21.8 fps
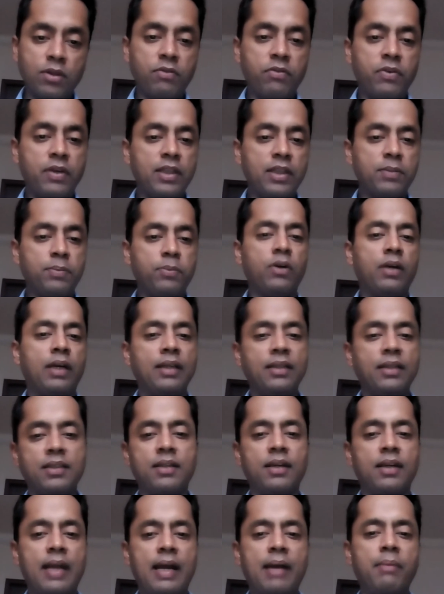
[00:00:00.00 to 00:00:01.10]
on Facebook,
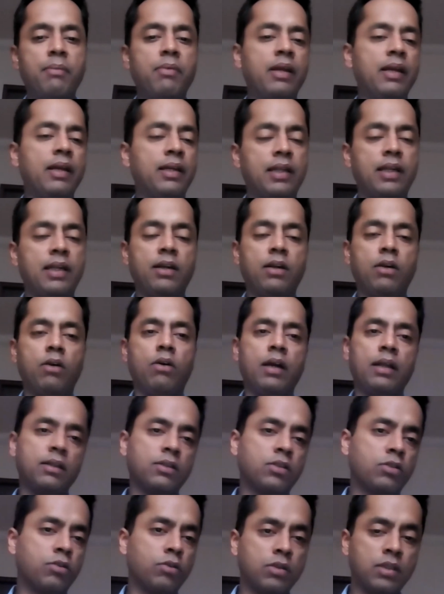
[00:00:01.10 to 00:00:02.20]
Instagram, LinkedIn, or
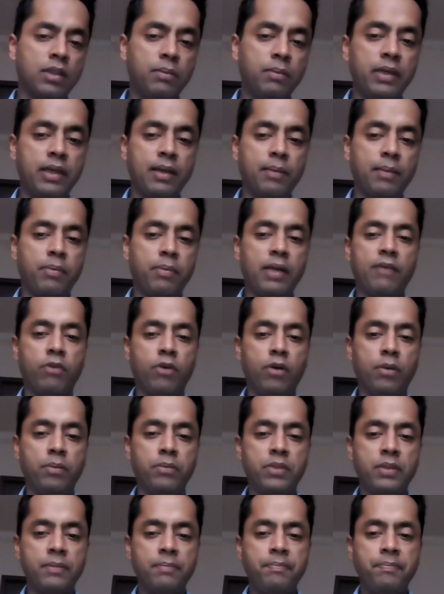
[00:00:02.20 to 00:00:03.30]
other social media
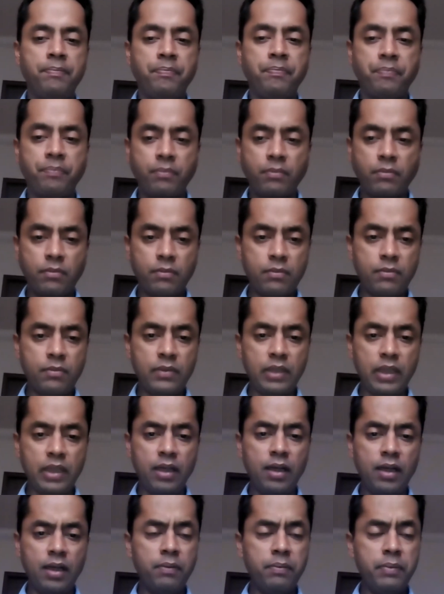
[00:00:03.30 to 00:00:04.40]
platforms.
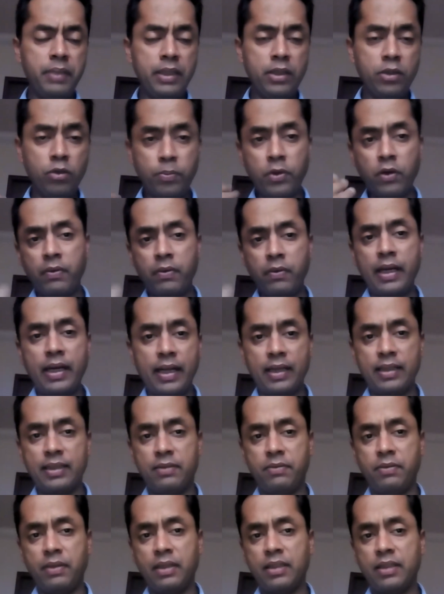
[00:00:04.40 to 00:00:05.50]
We do provide,
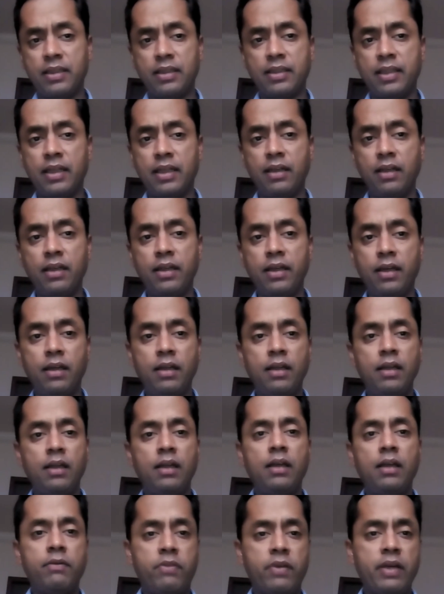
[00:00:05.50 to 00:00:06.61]
as Varsha said earlier,
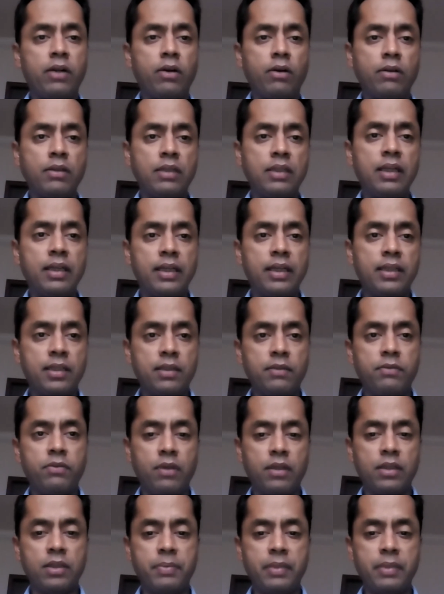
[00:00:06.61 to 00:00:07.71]
free consultation
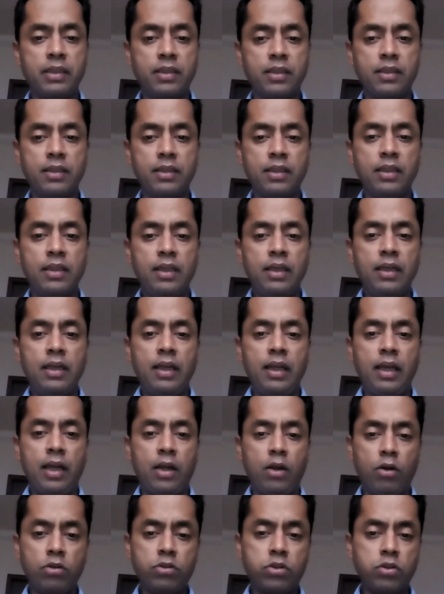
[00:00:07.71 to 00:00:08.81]
for our spaces.
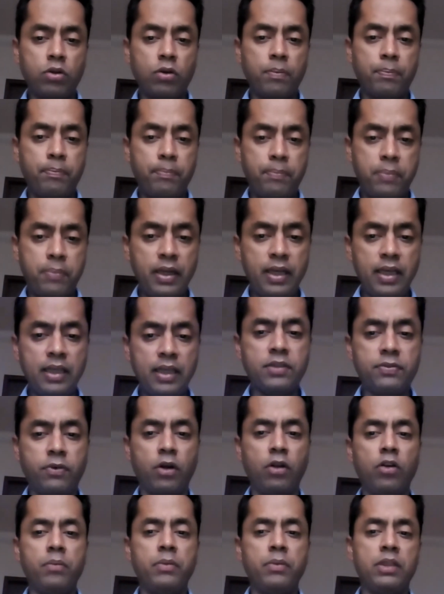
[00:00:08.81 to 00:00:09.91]
And also, please
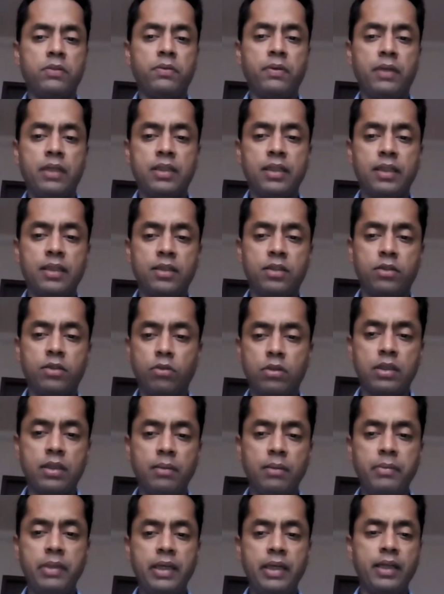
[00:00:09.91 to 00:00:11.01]
follow Miss Varsha's
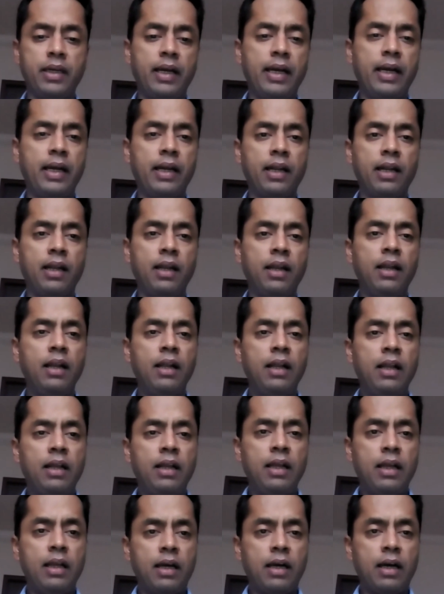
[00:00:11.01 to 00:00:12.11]
social media handle,
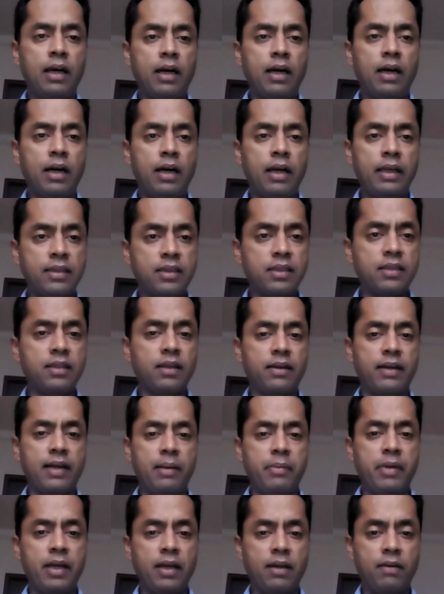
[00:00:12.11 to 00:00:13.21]

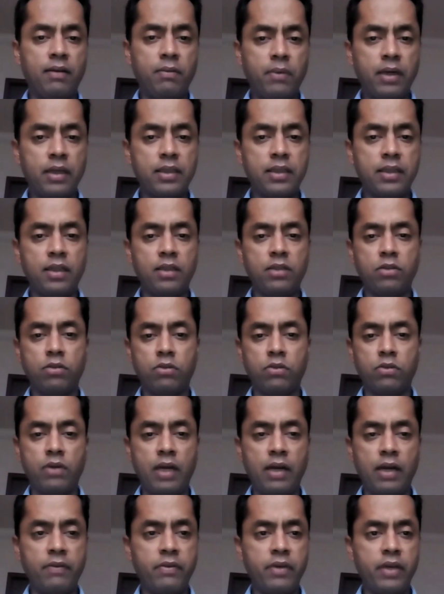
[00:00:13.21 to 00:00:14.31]
Instagram at Varsha
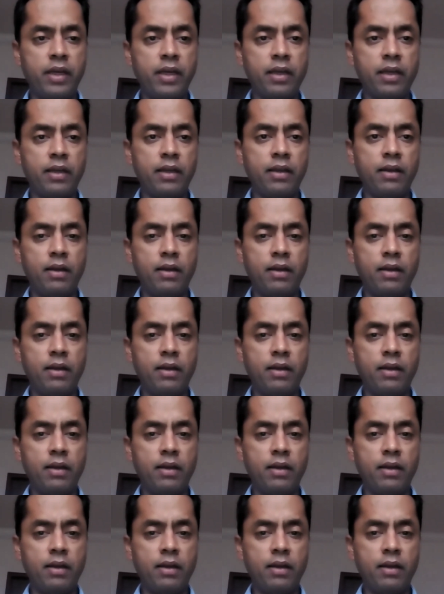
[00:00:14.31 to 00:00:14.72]
Sutrave